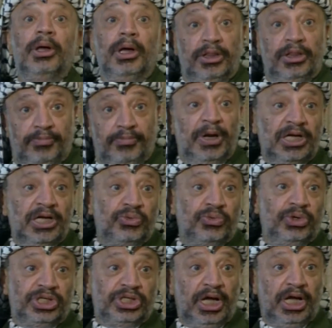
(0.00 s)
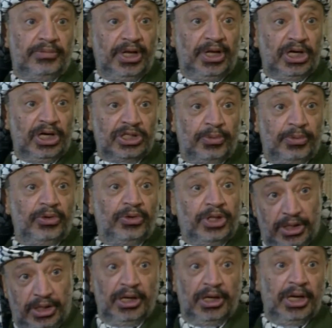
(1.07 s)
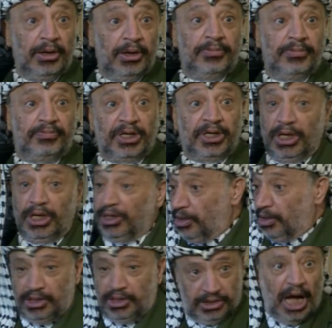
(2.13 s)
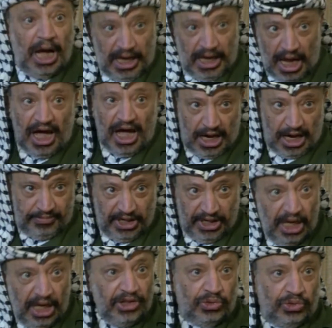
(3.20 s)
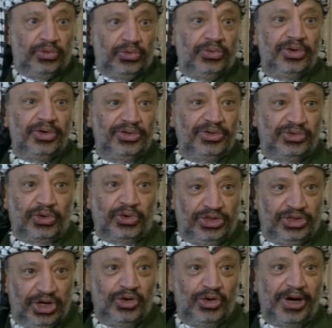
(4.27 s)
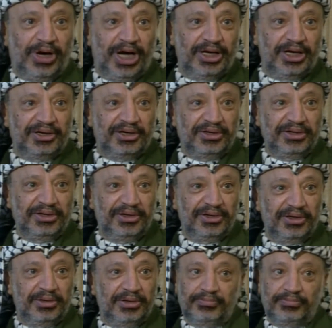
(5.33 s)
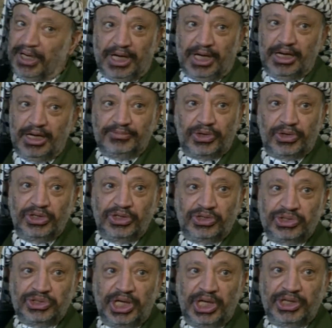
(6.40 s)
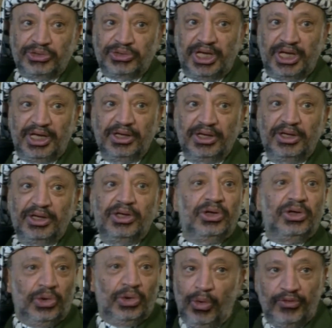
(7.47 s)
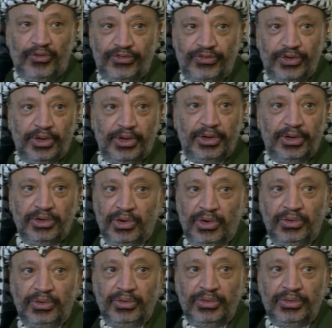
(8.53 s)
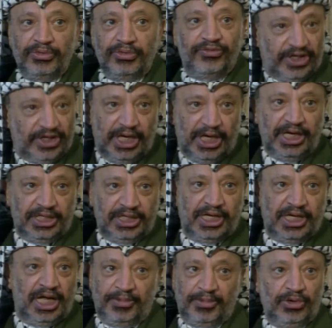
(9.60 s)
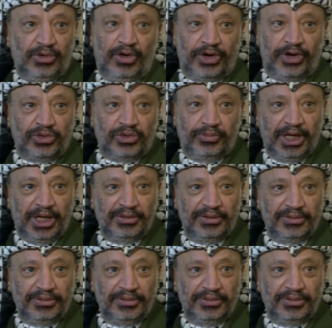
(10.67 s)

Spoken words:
the place which had been exploded in Britain. I am in need to continue my, but I am sorry to say no facilities had been offered to me.